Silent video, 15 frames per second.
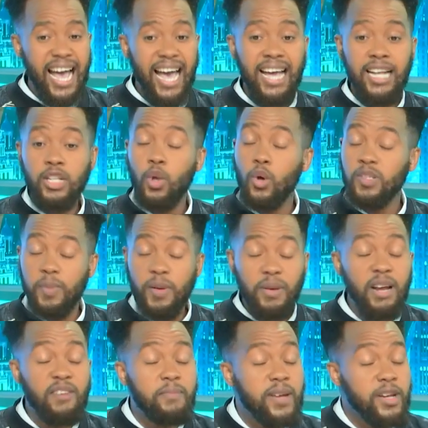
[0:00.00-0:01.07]
and those
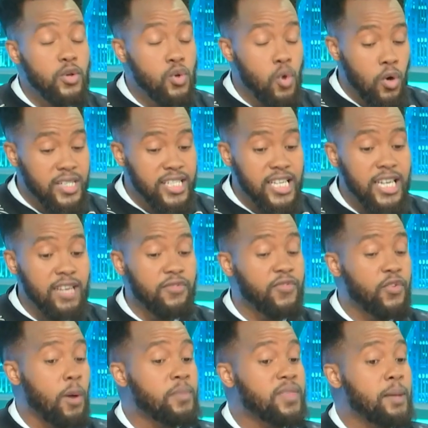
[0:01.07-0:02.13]
people have been naughty
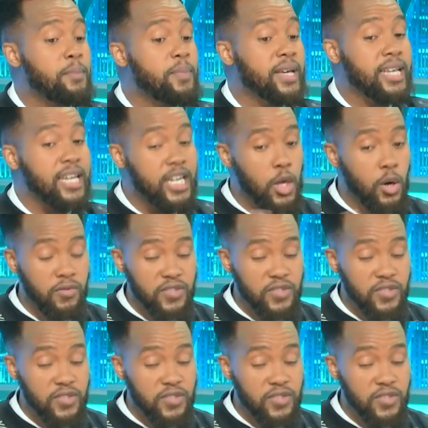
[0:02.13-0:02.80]
from the beginning of